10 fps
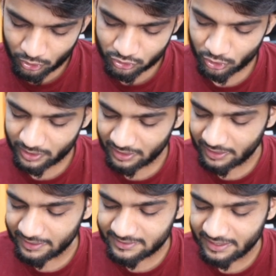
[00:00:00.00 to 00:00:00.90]
So you can
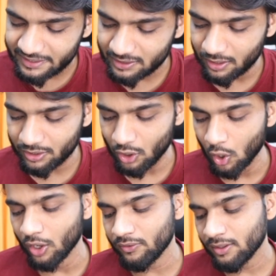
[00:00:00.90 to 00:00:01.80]
easily turn
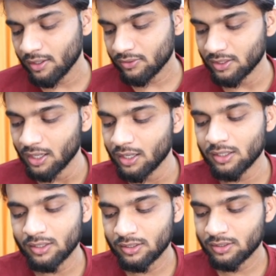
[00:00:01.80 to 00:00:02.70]
on the